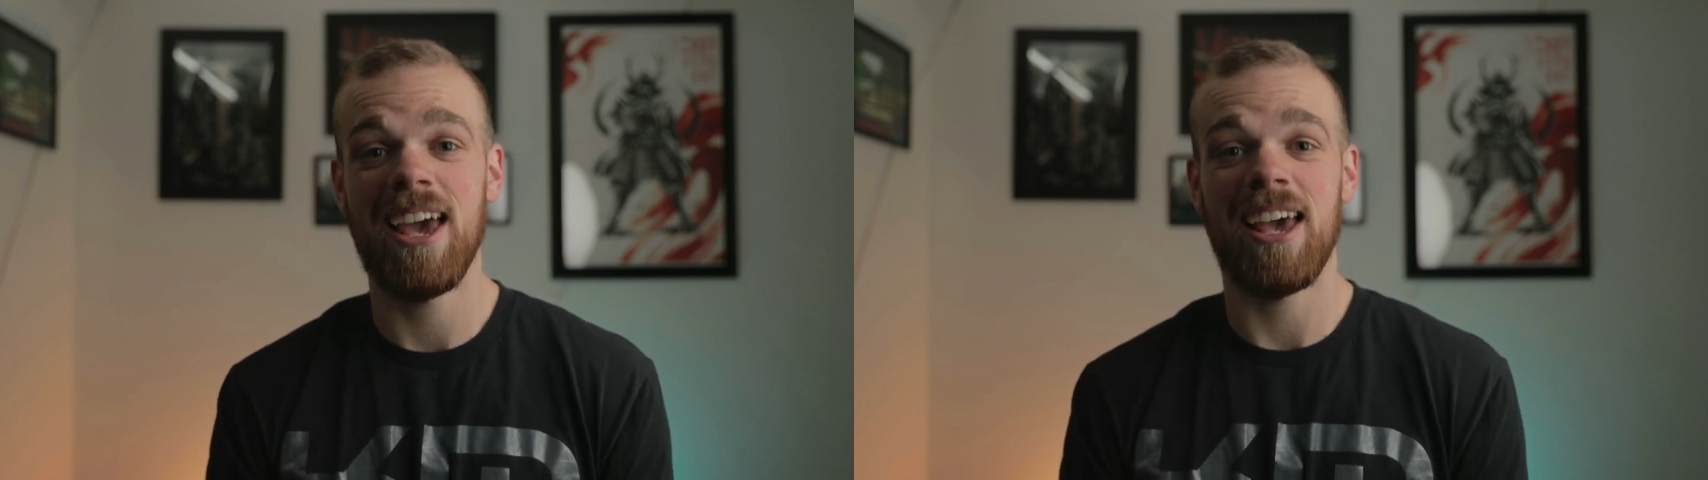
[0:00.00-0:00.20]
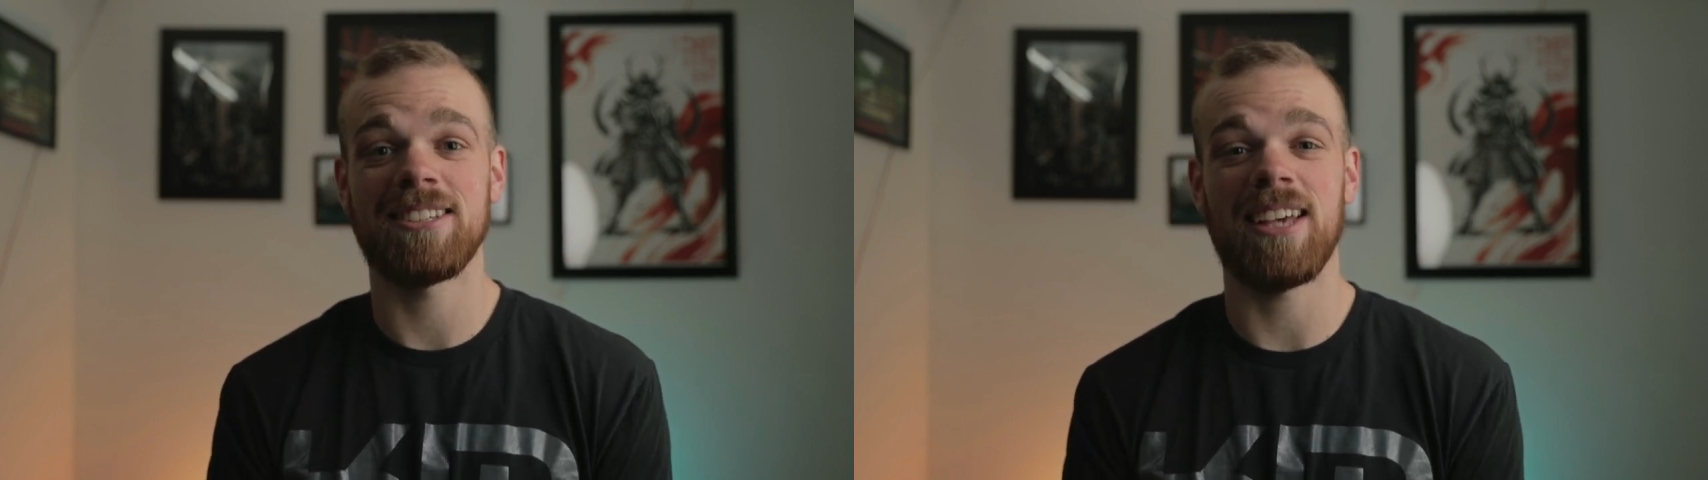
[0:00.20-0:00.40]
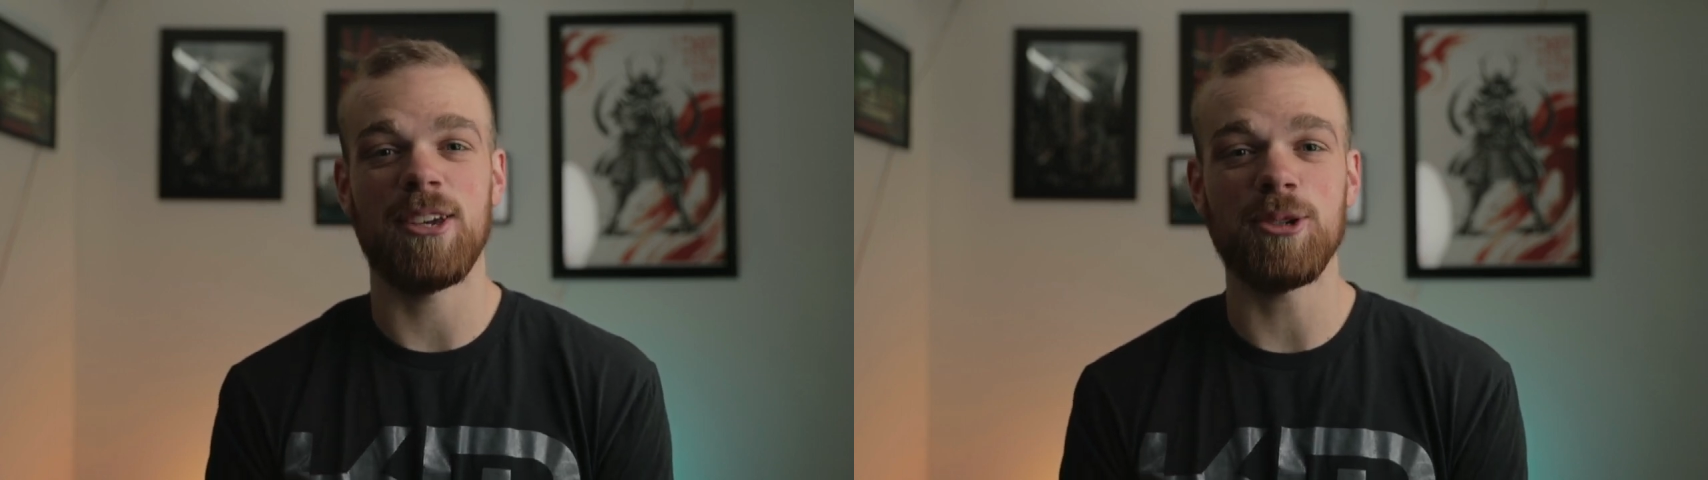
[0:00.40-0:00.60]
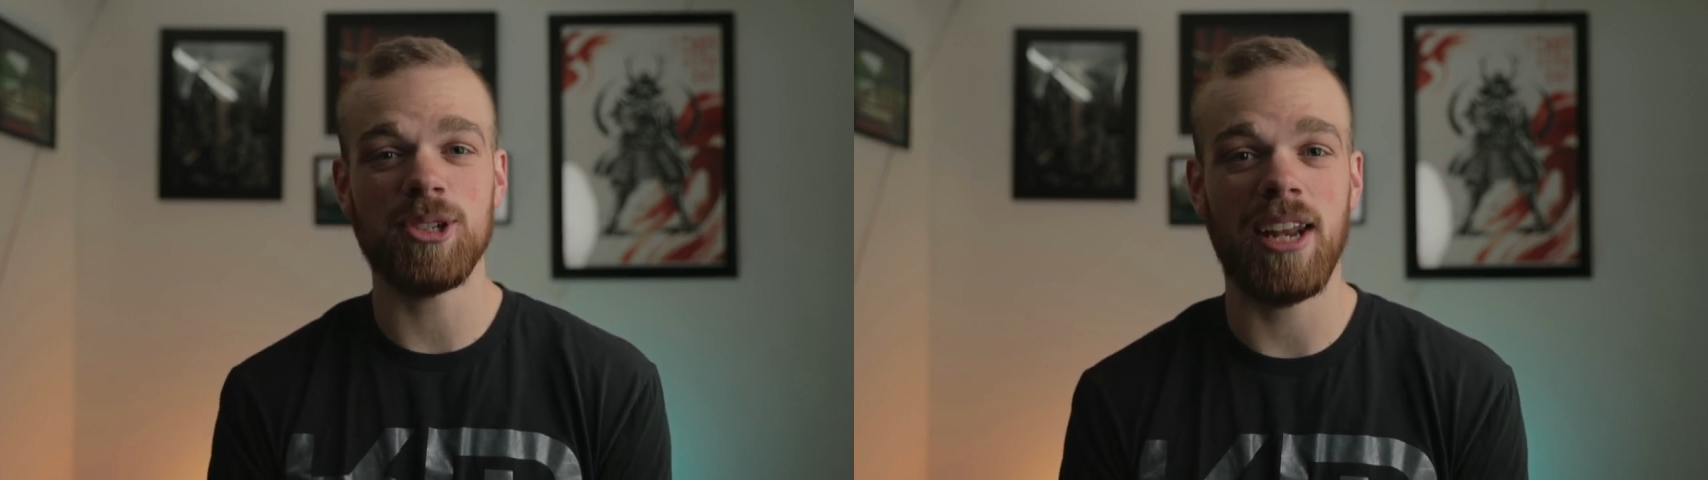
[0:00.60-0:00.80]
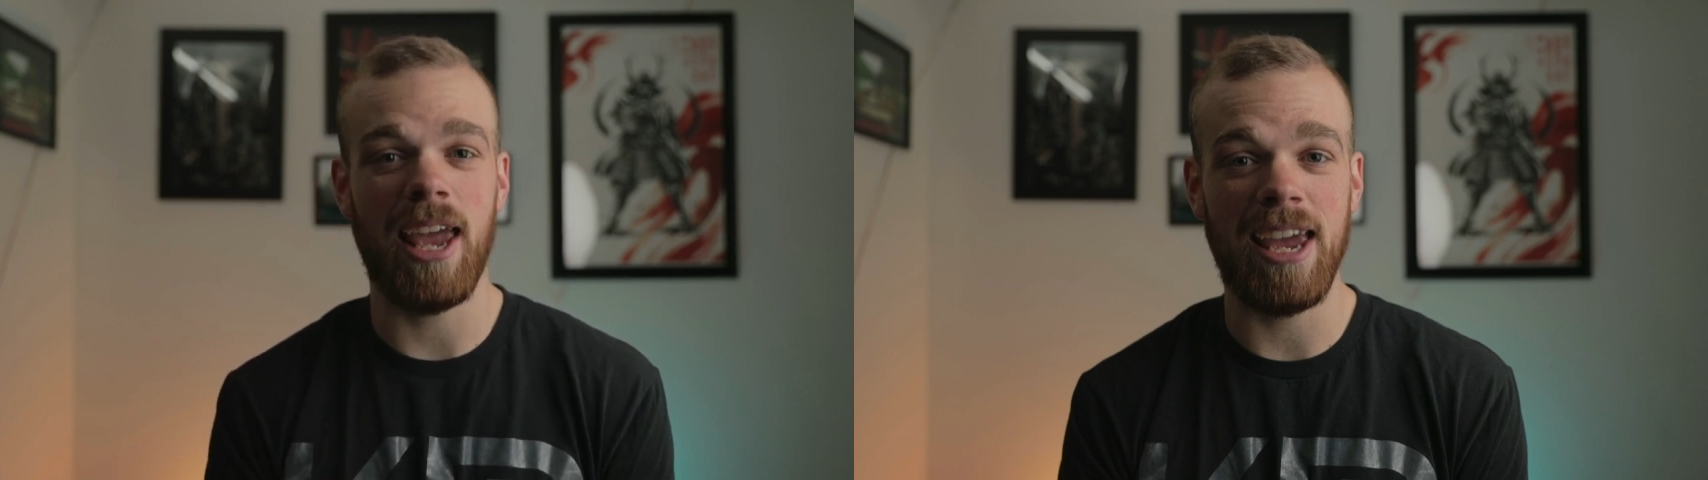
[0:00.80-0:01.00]
is that you
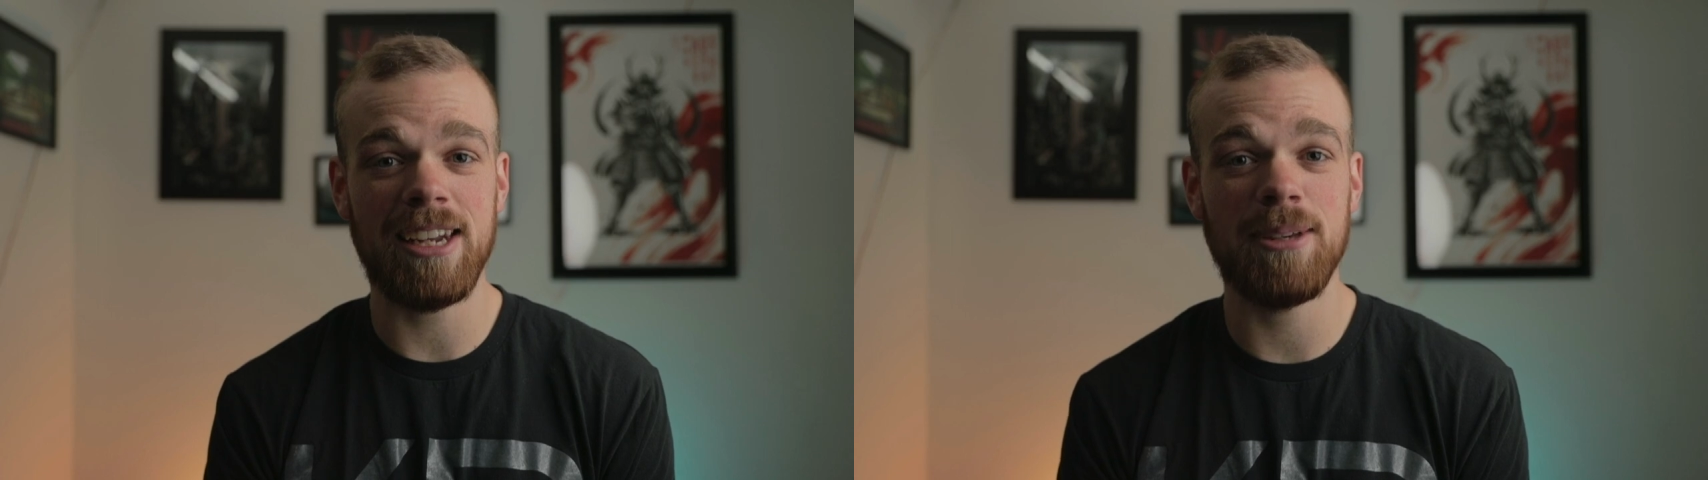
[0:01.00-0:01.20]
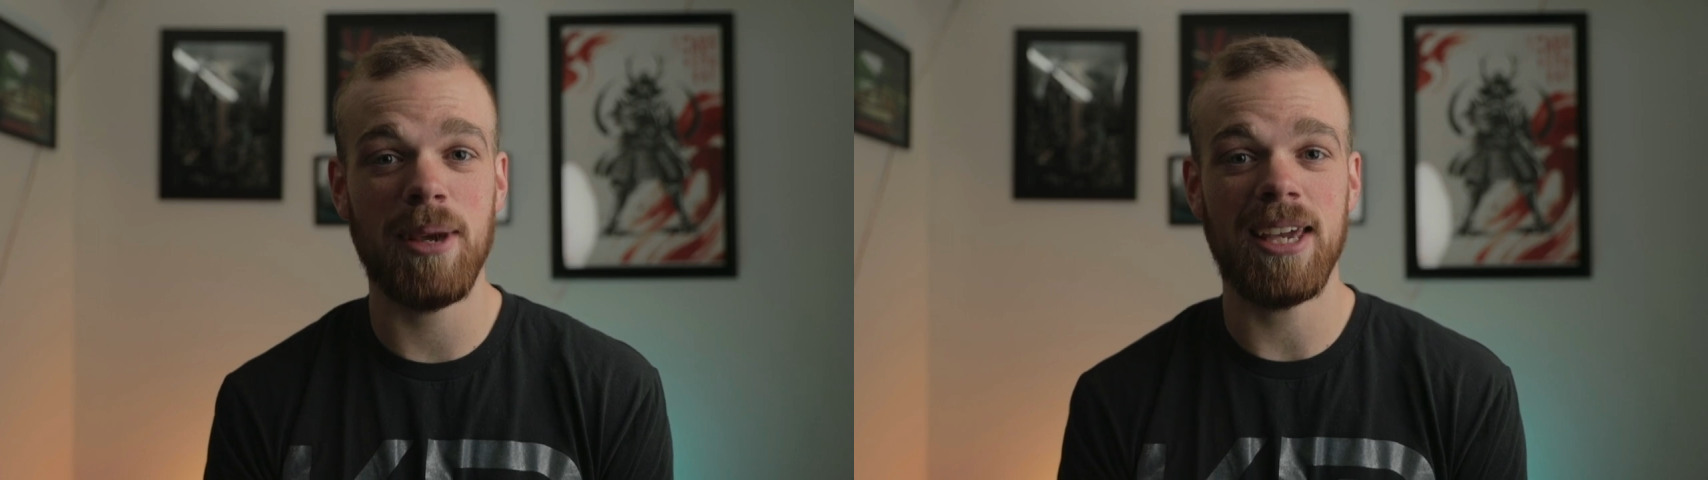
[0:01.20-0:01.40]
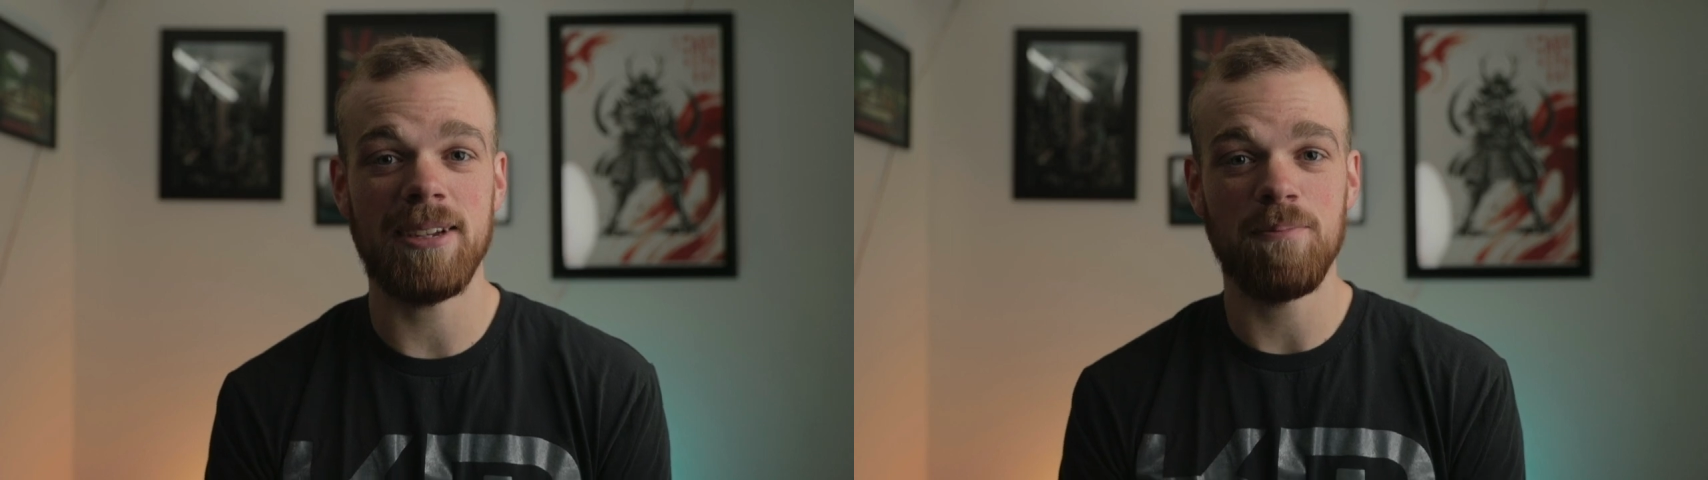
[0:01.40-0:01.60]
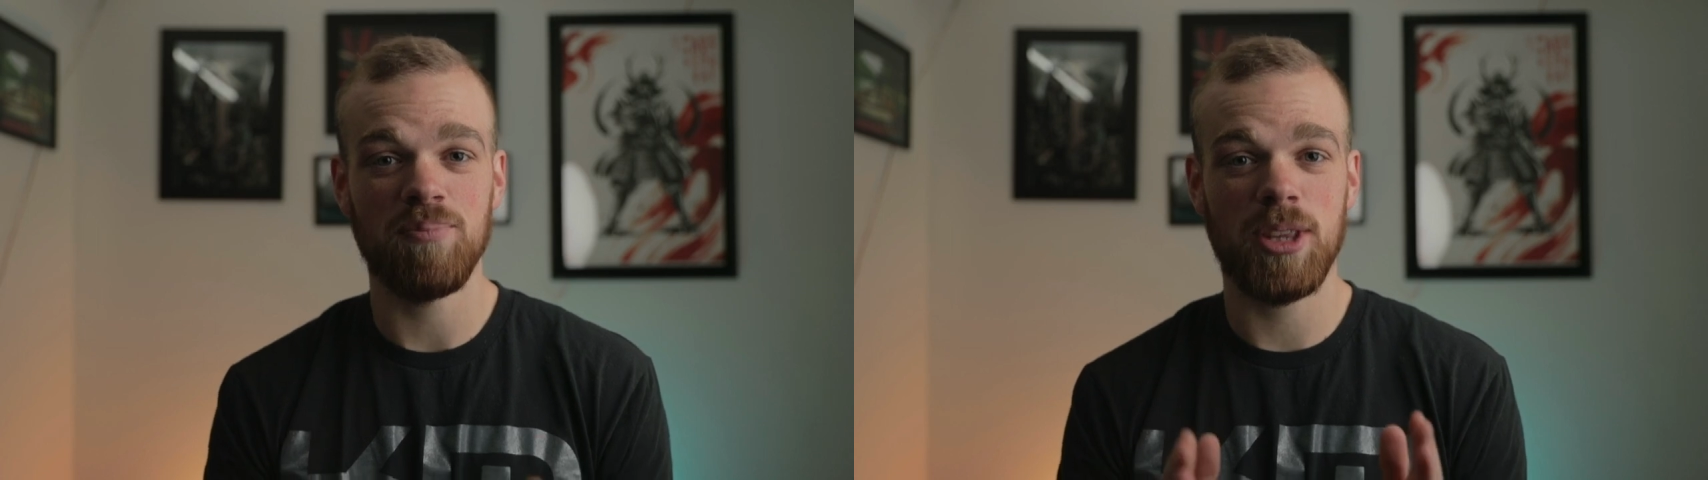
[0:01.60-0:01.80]
should animate